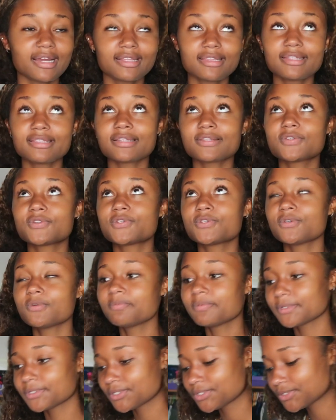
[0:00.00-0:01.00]
I think that's
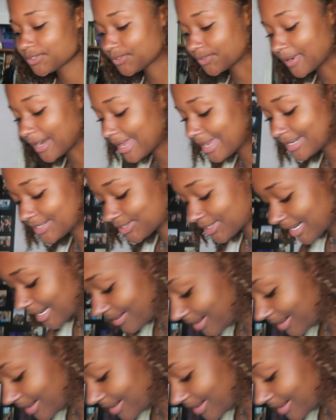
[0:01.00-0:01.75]
super strange, and